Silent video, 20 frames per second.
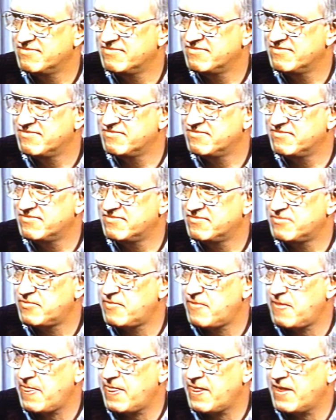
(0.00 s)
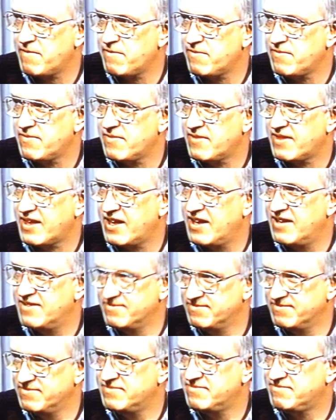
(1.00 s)
were in a position that
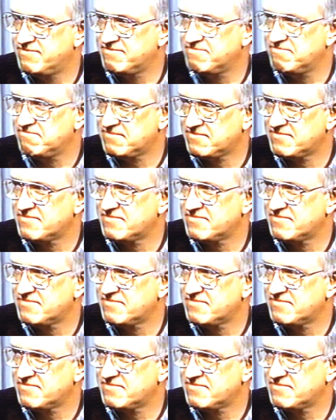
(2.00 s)
had some amount of